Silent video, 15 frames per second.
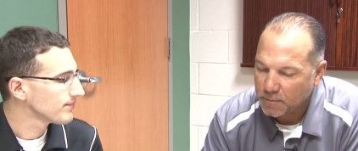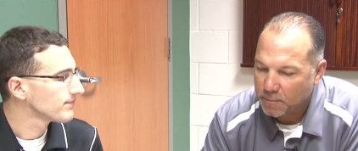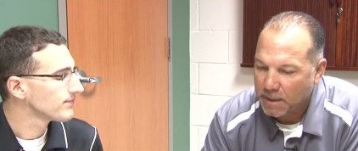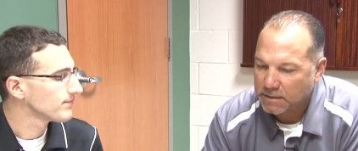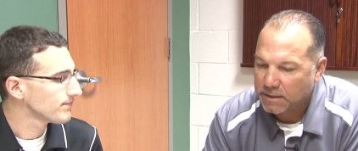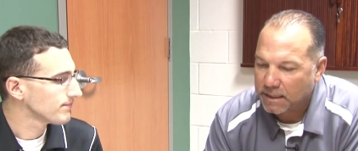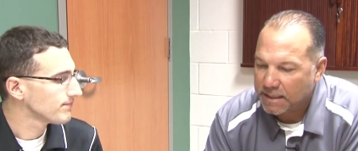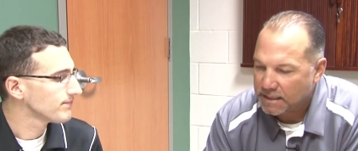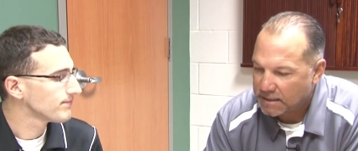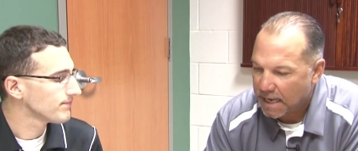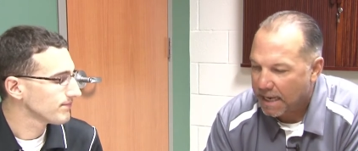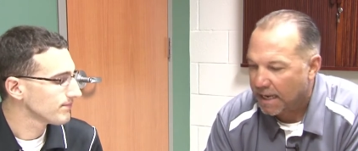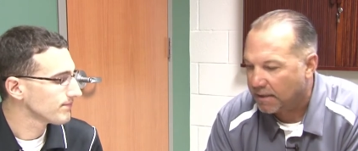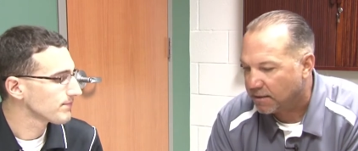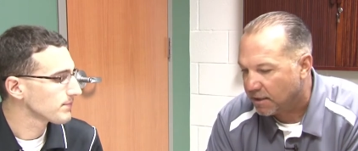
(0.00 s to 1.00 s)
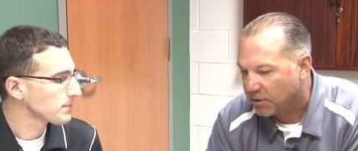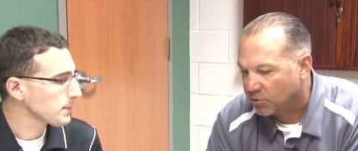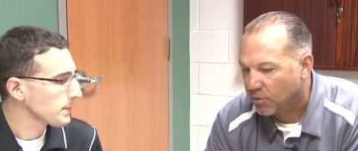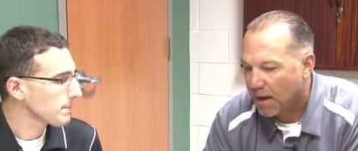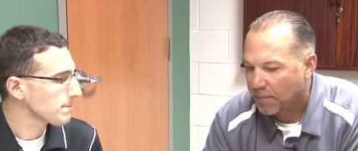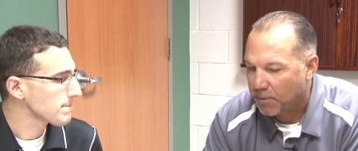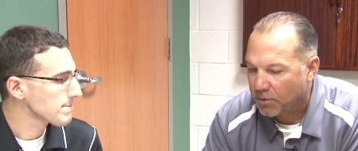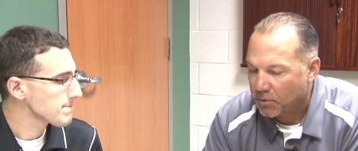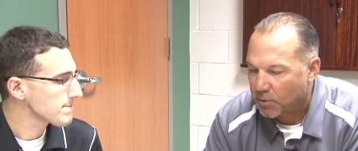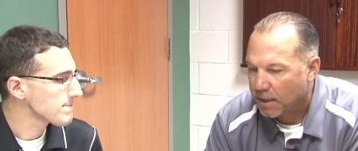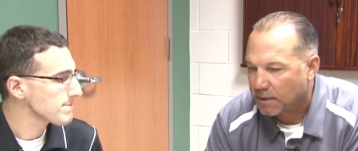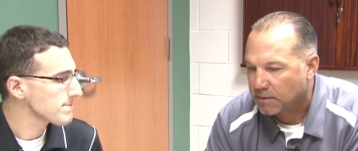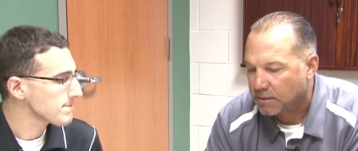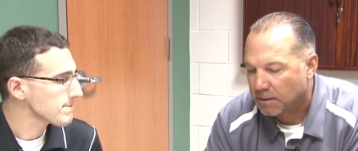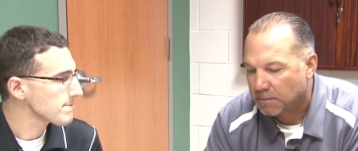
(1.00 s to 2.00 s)
Speaker 1: Basically his aunt and his grandmother
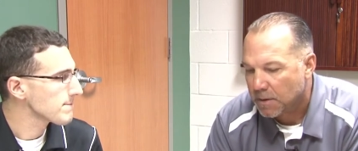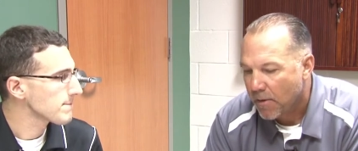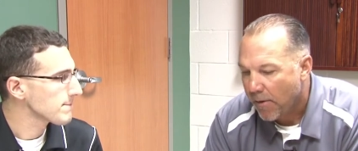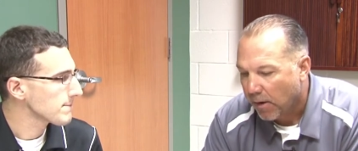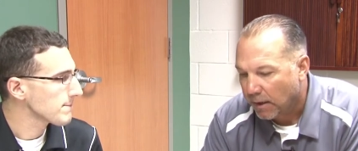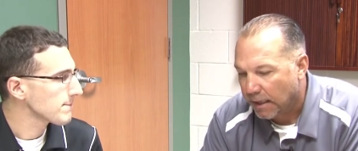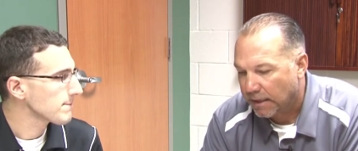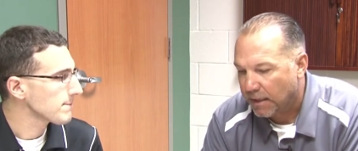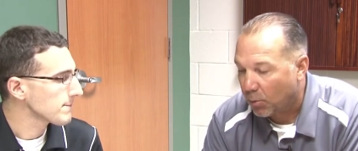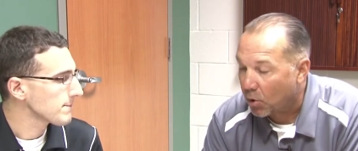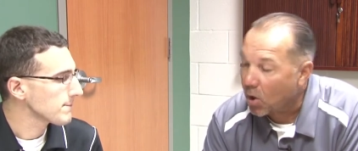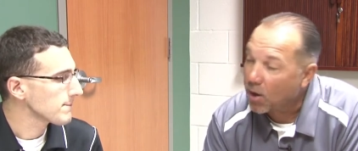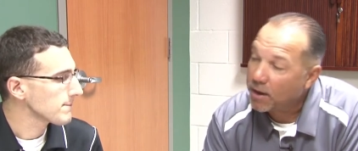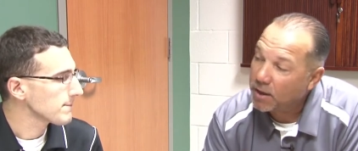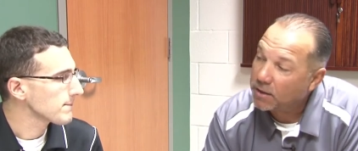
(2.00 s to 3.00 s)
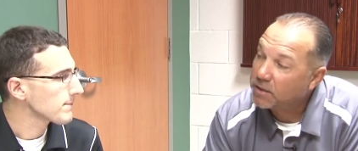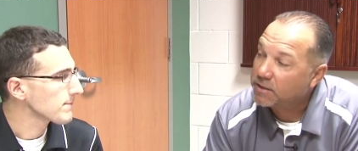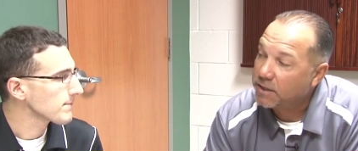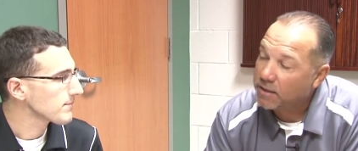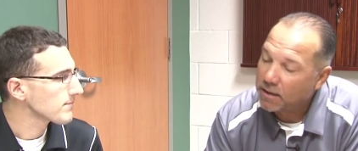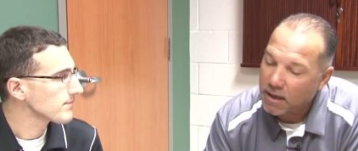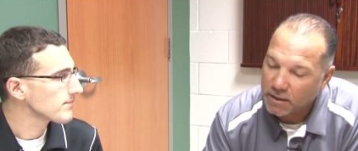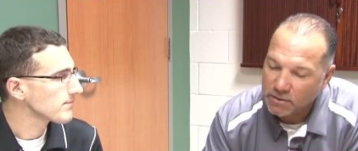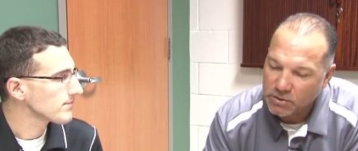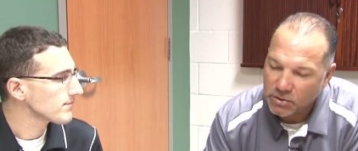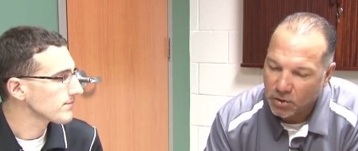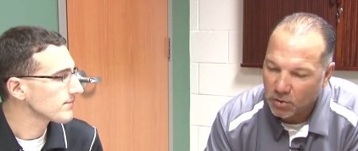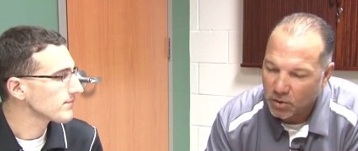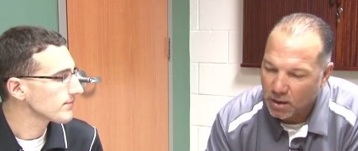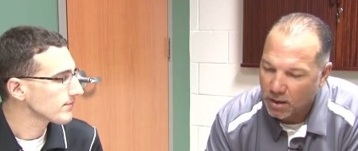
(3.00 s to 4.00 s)
raised him, and they were all here to see that.
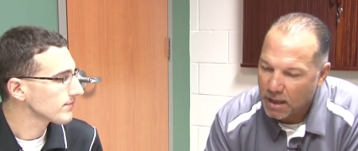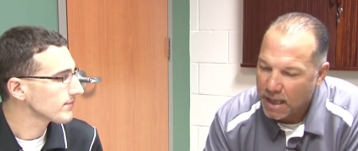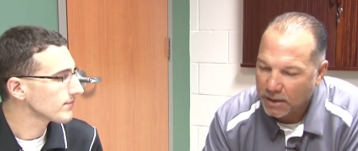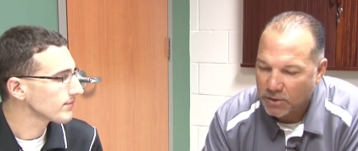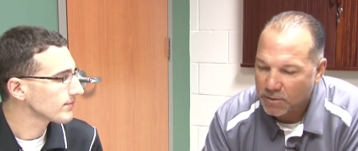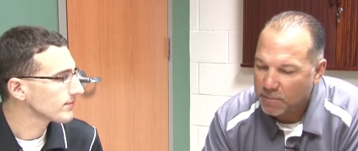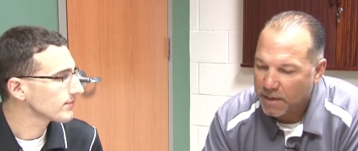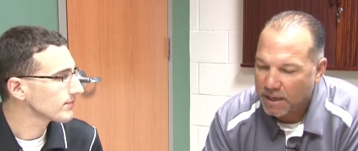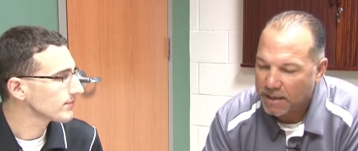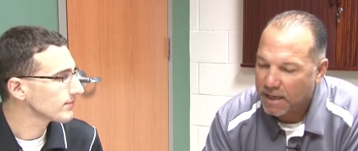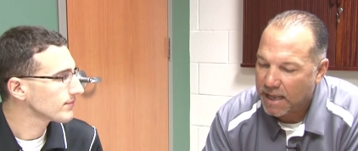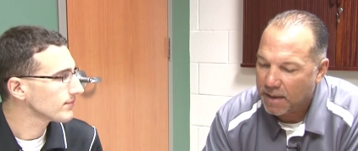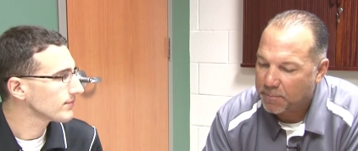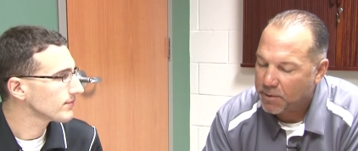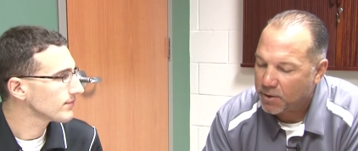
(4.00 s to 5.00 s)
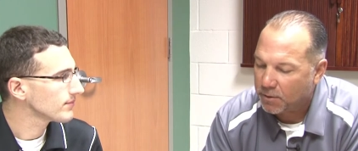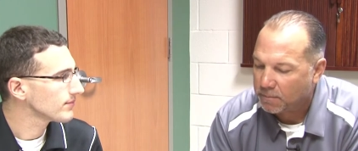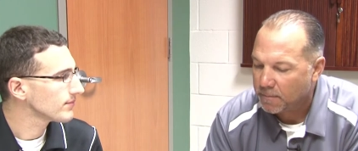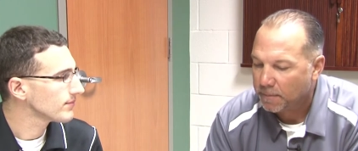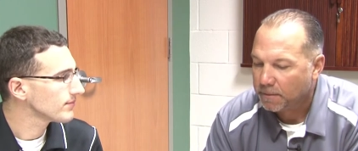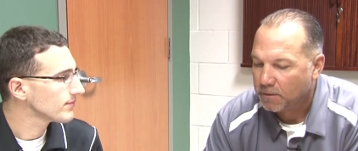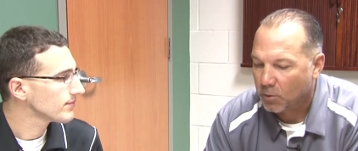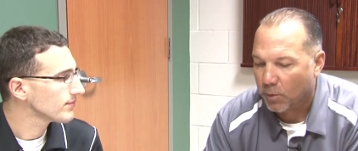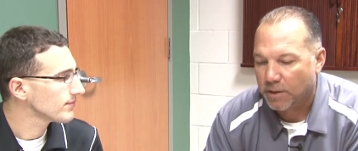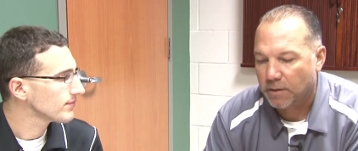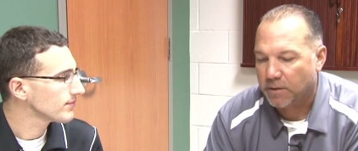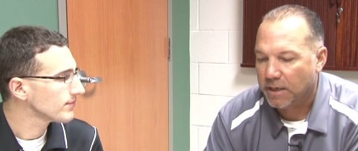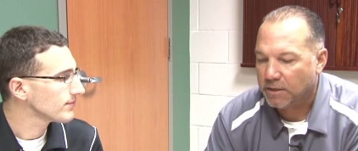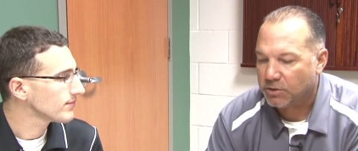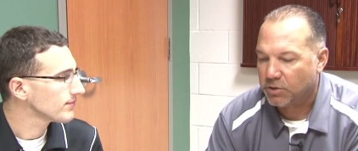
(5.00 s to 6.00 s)
So I couldn't be any happier the way
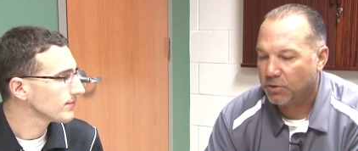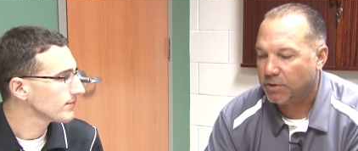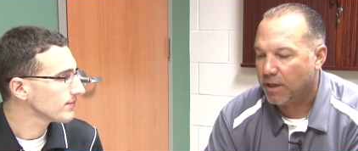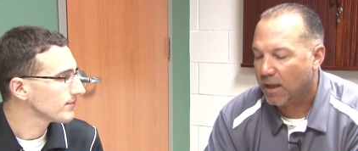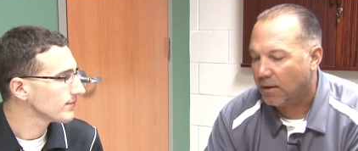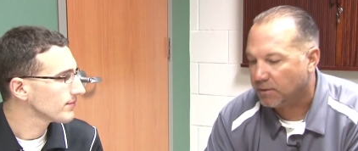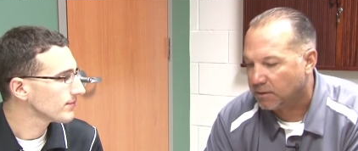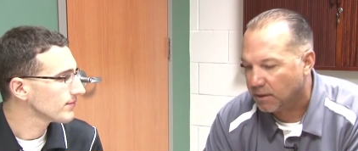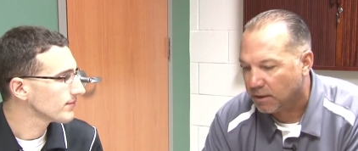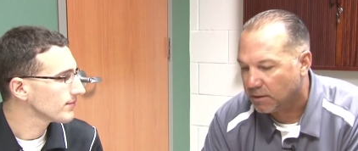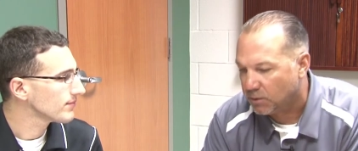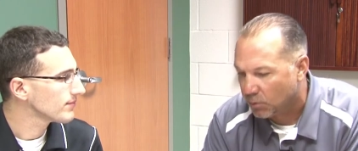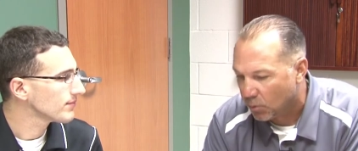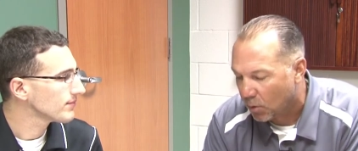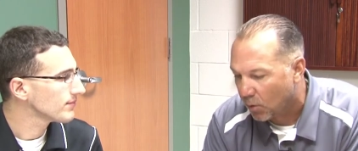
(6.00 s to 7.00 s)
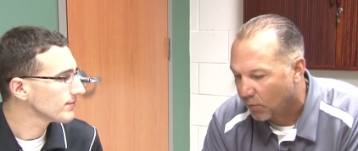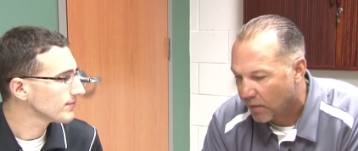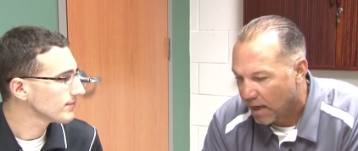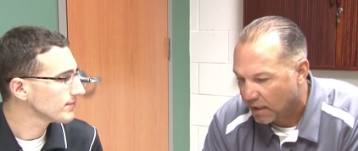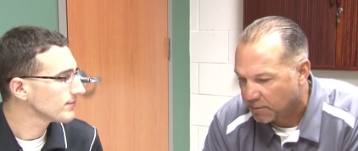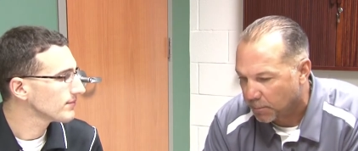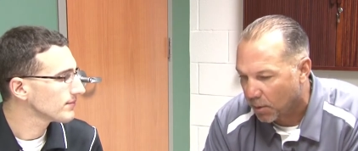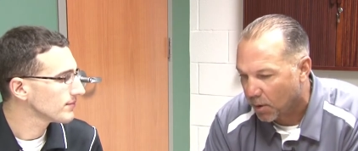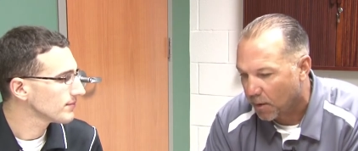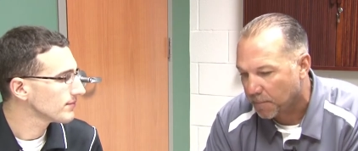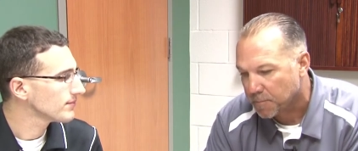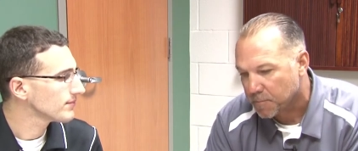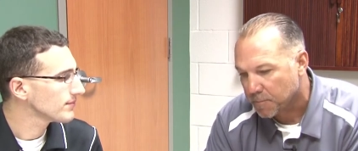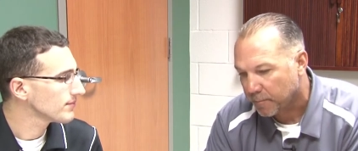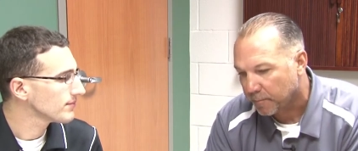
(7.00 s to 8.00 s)
that things turned out. 2-0
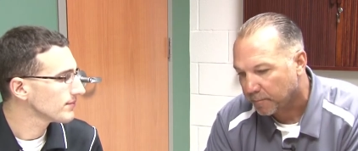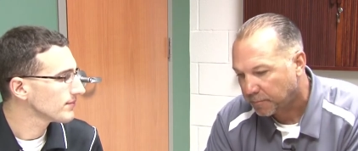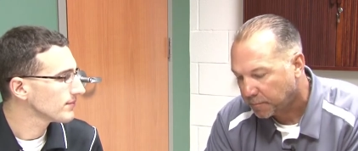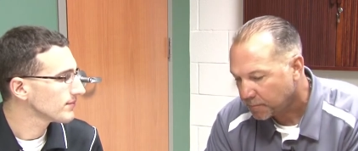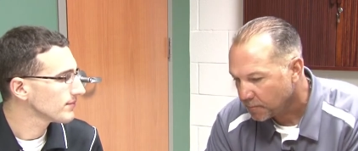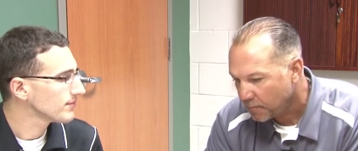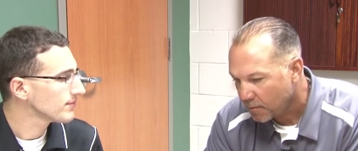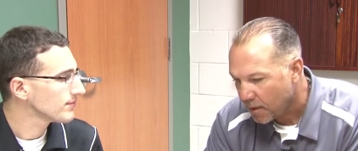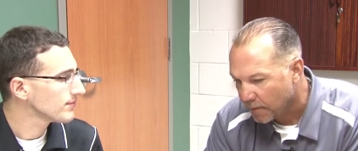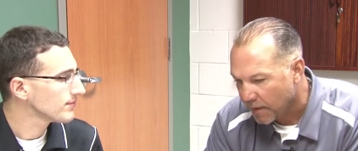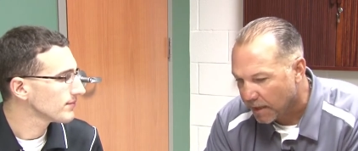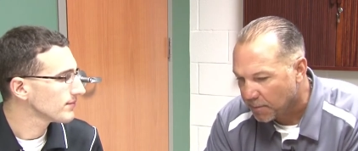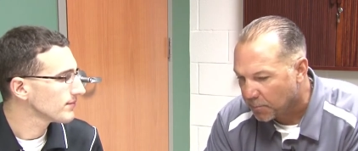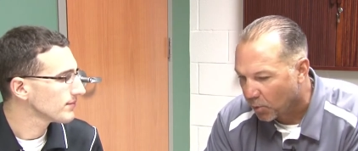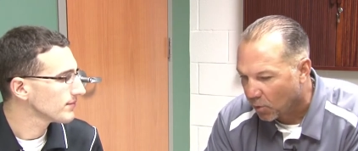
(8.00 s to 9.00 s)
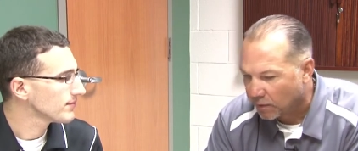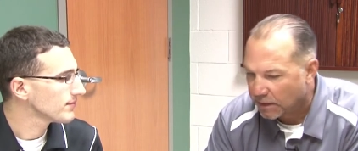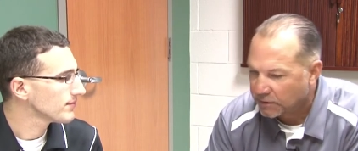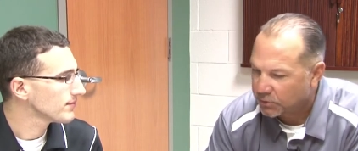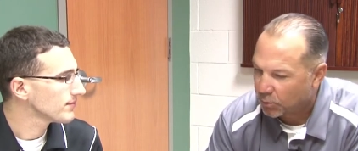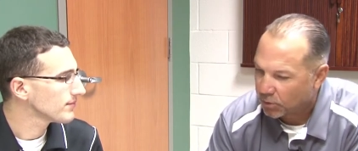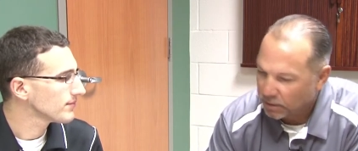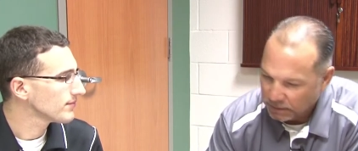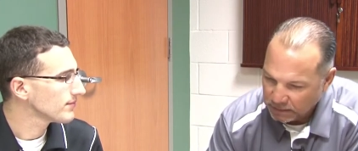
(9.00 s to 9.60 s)
fastball that he pulled into